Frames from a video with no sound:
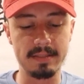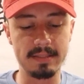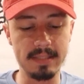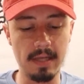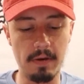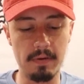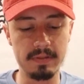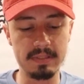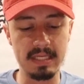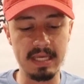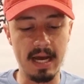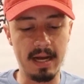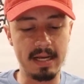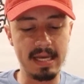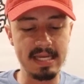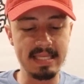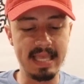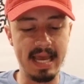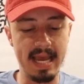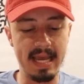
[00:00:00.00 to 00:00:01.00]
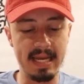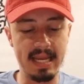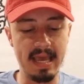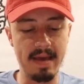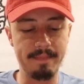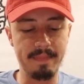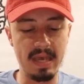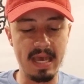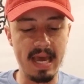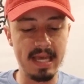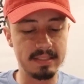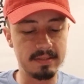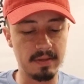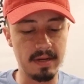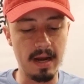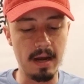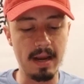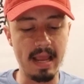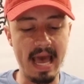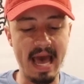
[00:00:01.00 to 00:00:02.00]
So it was a yucky day in the NBA. So
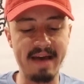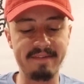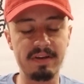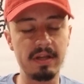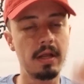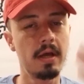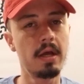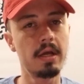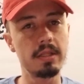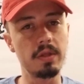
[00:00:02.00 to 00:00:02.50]
there you have it.